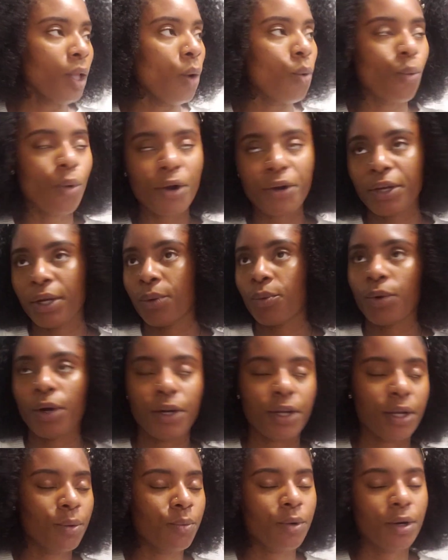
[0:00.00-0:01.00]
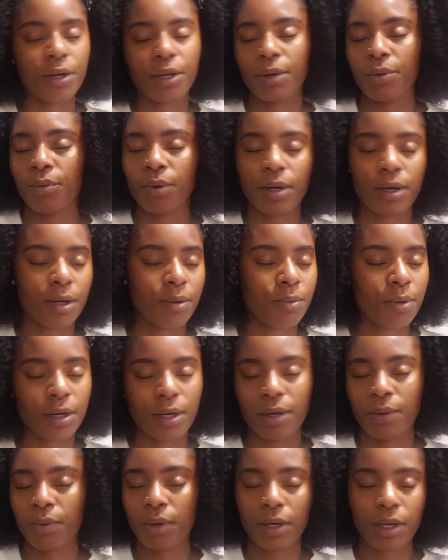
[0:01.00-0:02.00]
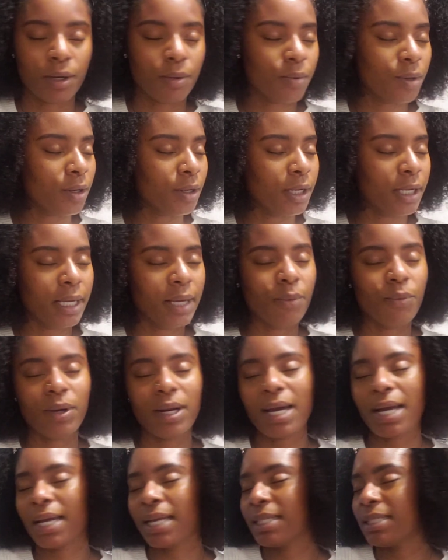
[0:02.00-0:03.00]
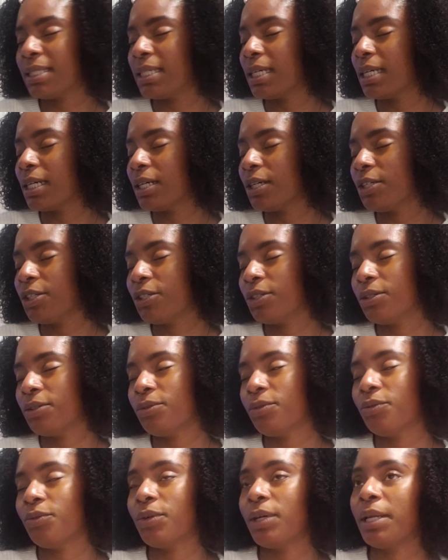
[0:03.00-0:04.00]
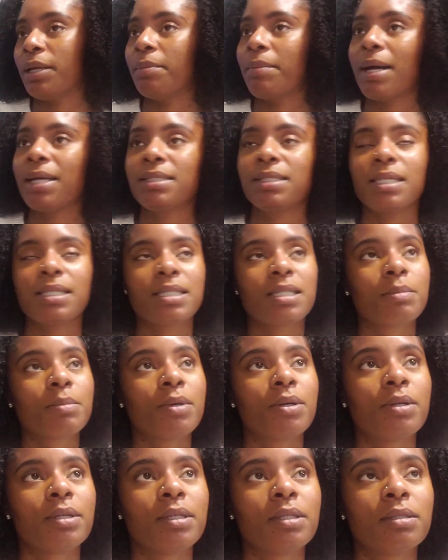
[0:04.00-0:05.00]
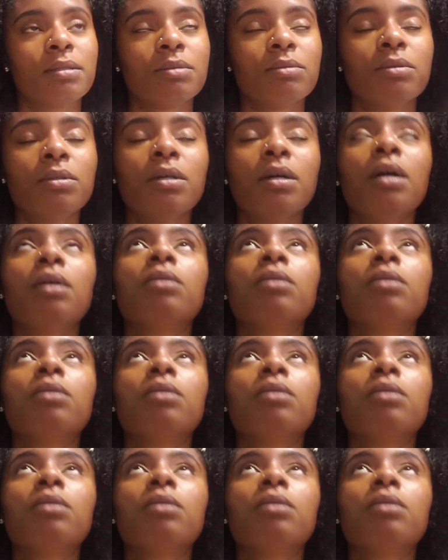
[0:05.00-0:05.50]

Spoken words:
And what I can tell you in my testimony, woo,